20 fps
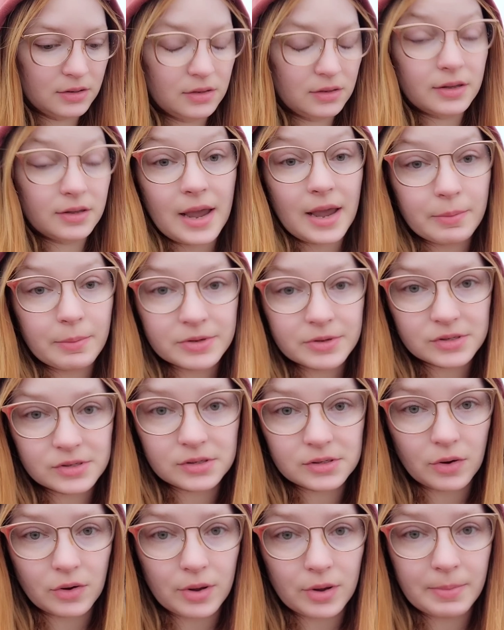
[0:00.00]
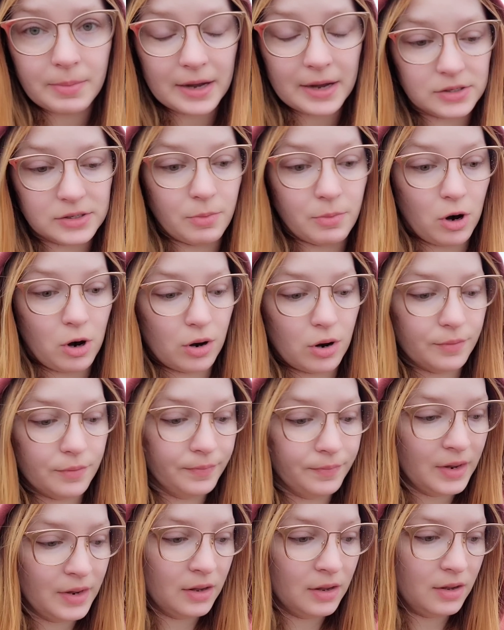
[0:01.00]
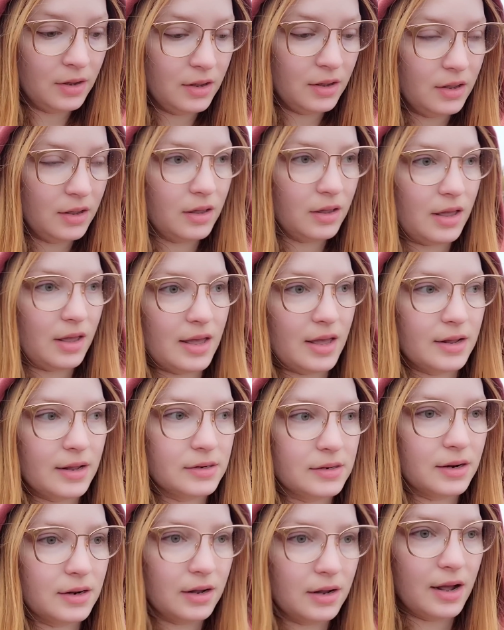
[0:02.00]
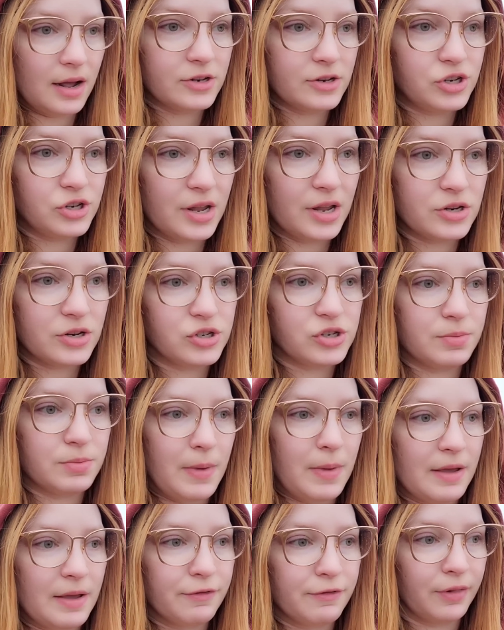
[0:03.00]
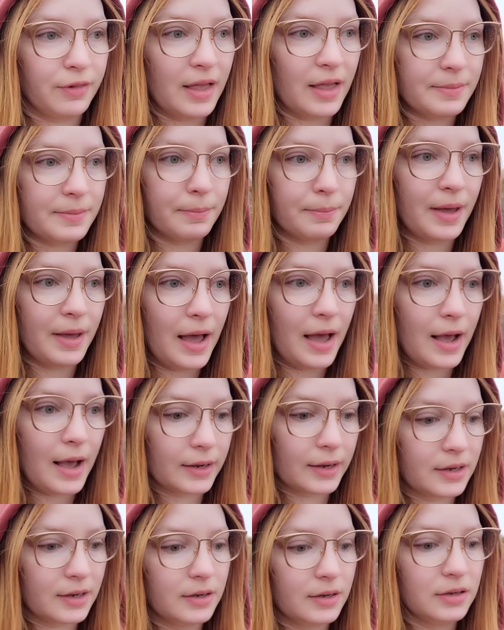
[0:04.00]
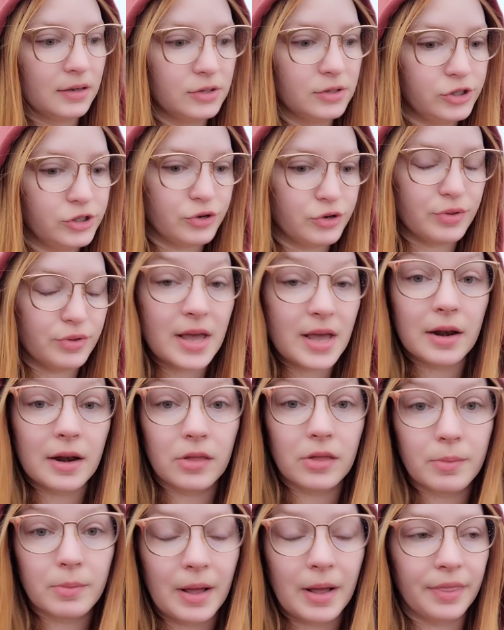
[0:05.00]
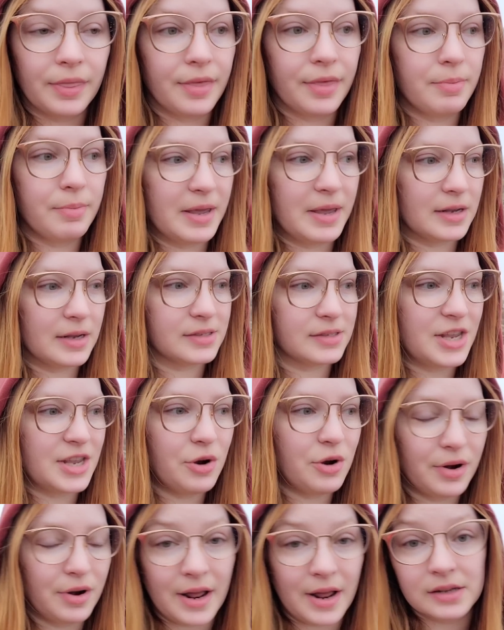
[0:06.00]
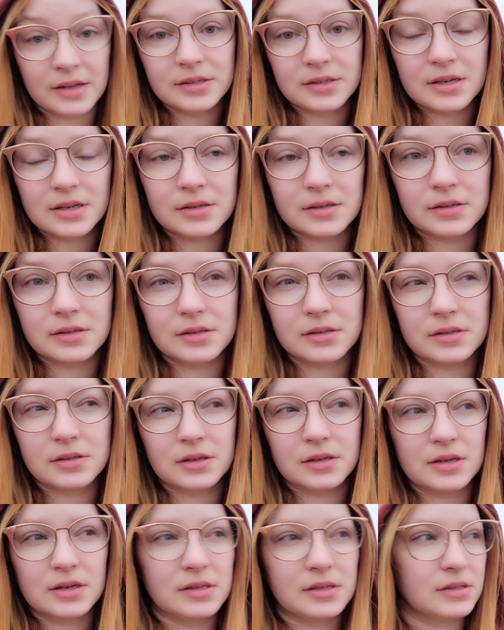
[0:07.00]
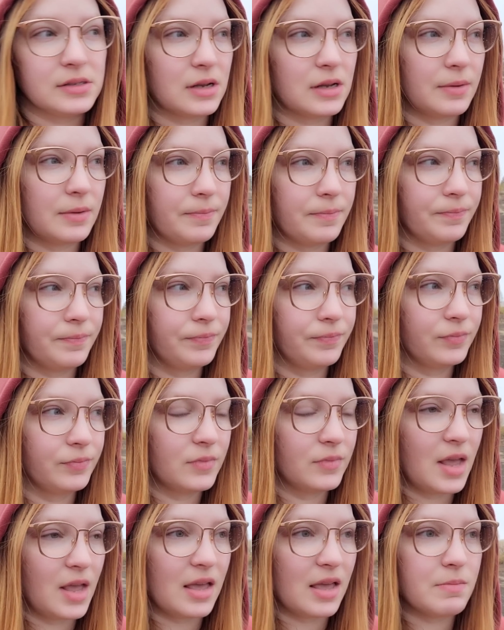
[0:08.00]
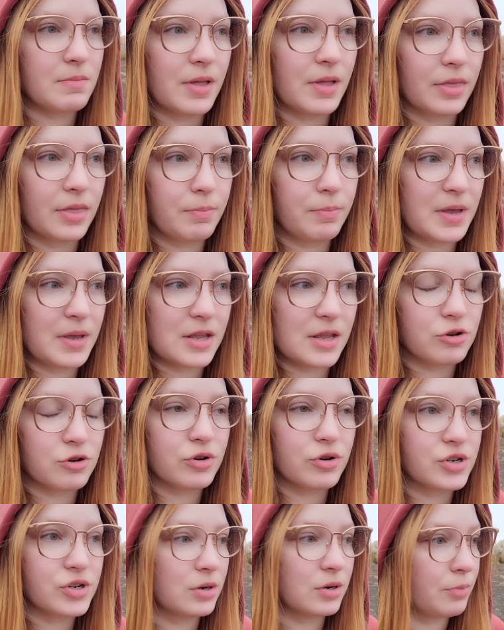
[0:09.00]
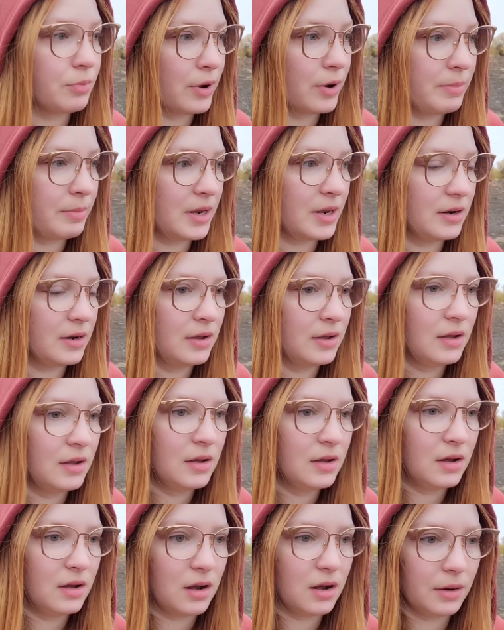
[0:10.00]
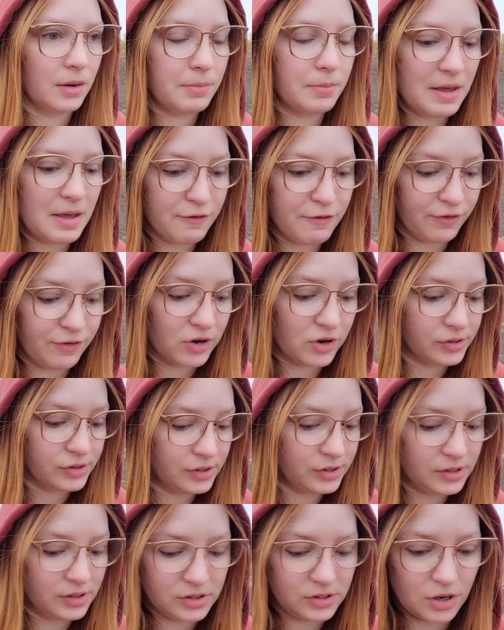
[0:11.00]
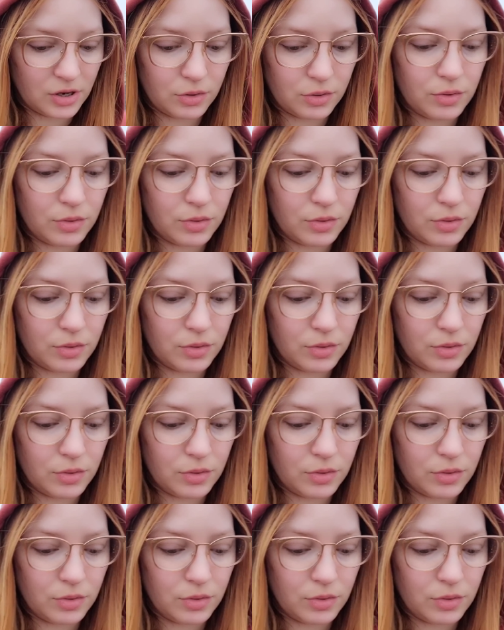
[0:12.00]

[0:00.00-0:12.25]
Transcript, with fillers: Kameron's going back tomorrow, and I changed my flight back to the end of the month because Kieran has his 8-month pediatrician appointment on May 1st, so